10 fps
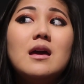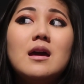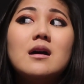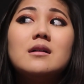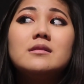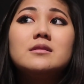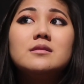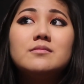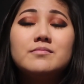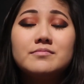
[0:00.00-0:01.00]

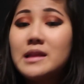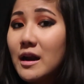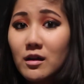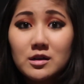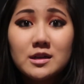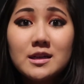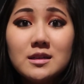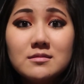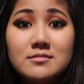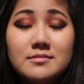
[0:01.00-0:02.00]
And then I'll earn
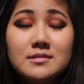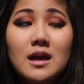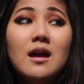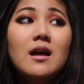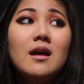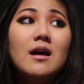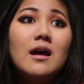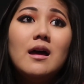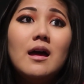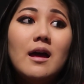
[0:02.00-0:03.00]
it,
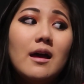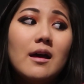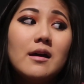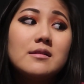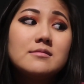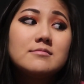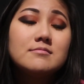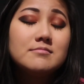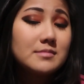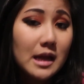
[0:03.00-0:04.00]

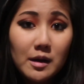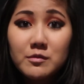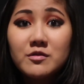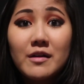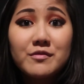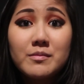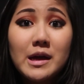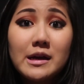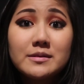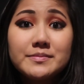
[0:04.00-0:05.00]
and then I'll move on from
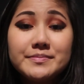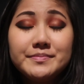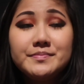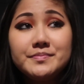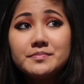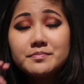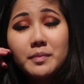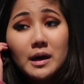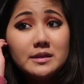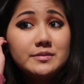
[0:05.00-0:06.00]
there.
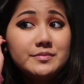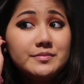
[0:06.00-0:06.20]
But